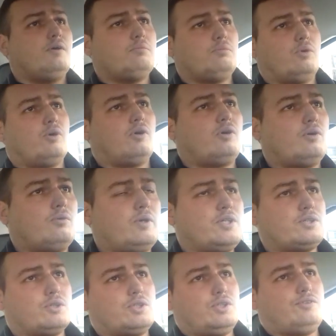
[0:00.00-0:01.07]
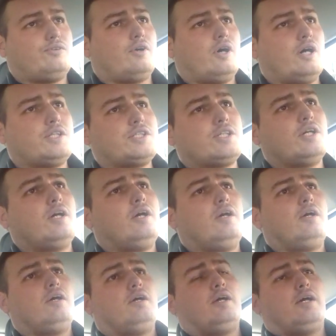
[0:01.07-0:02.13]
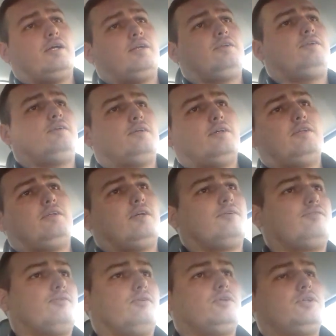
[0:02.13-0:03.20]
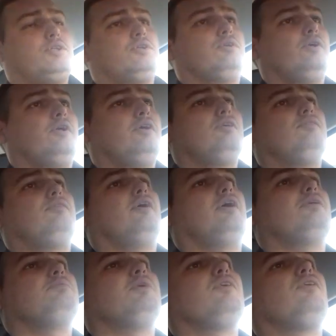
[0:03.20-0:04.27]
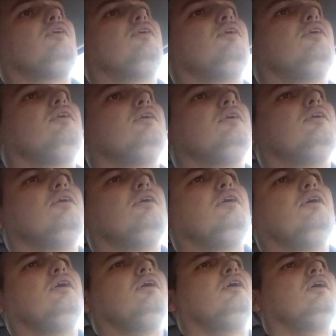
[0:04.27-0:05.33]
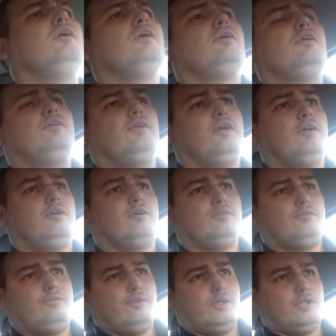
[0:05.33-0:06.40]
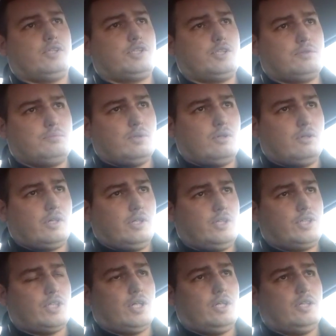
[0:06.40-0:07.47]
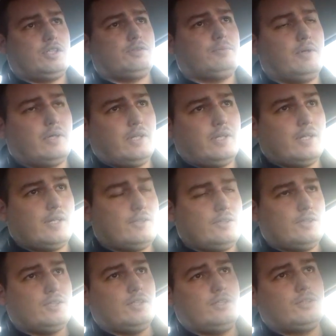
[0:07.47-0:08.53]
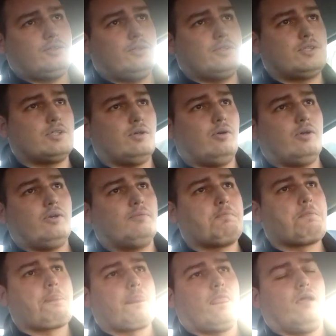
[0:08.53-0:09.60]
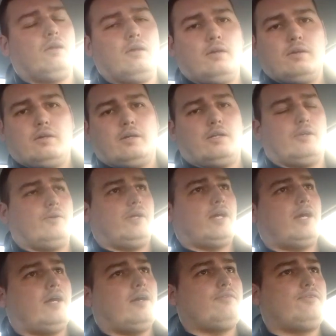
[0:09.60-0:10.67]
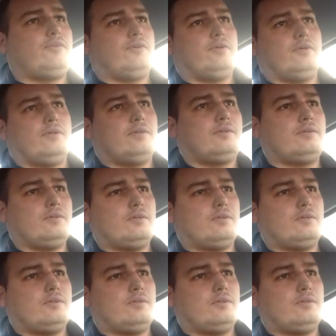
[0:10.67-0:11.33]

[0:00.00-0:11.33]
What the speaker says: more resources for us and therefore destroy the environment. Think of smog in China, smog in the 19th century and so on. Anyway, I have to